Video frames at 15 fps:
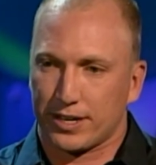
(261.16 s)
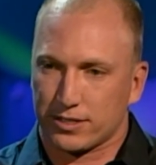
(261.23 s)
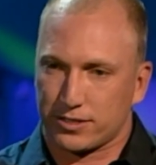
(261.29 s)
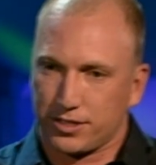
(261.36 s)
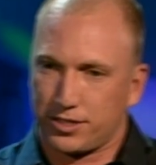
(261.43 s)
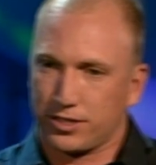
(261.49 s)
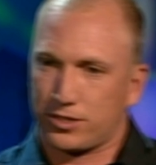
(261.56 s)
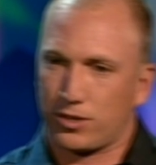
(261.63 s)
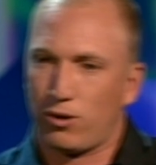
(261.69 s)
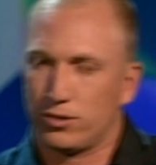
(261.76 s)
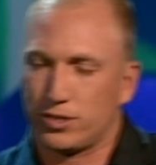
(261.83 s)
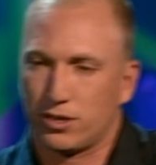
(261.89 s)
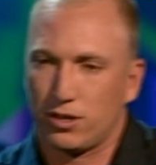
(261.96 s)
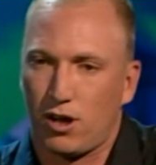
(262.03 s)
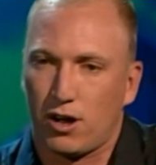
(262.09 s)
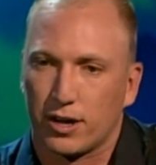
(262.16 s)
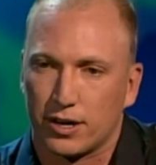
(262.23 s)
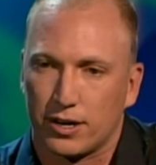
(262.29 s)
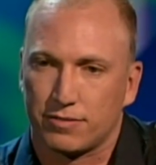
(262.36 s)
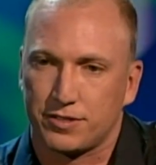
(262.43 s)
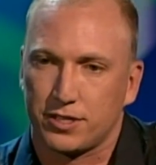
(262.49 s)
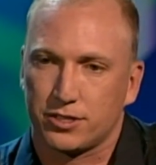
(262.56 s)
is to just hold her long
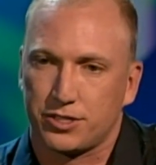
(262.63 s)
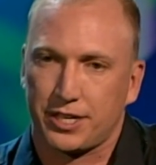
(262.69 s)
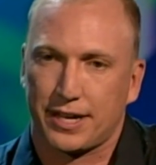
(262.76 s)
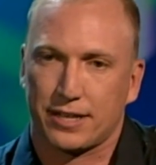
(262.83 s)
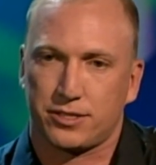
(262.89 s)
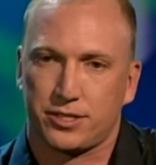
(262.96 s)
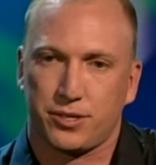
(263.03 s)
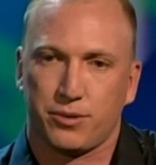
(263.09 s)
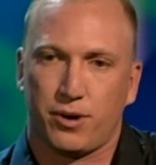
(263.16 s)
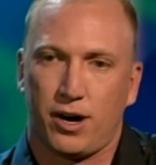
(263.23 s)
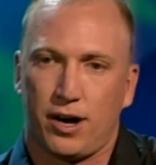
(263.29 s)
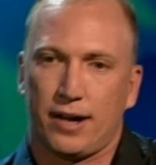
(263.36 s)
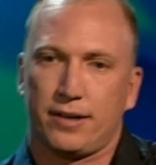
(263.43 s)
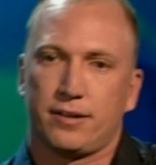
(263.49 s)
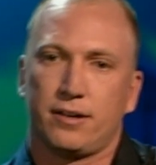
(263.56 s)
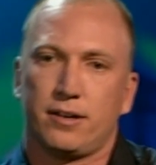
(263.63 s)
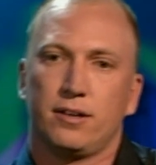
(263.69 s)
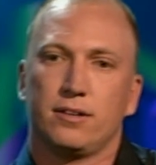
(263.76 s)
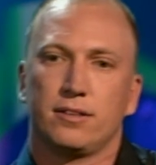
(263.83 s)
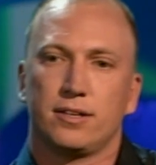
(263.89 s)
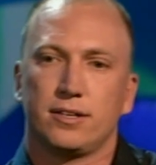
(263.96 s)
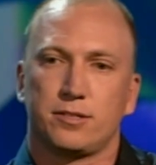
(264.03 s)
enough till she gets too hot.
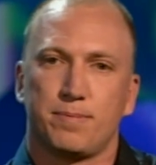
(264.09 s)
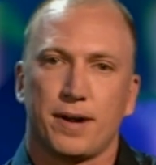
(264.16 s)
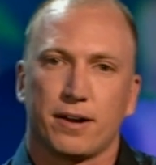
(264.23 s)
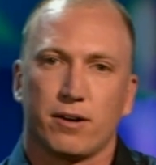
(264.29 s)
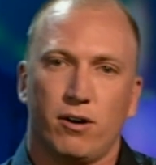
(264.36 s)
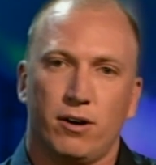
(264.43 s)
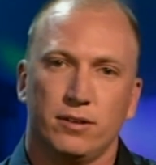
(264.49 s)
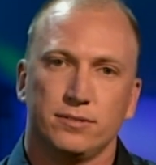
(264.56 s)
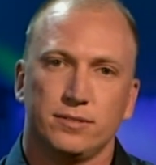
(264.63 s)
That's my goal.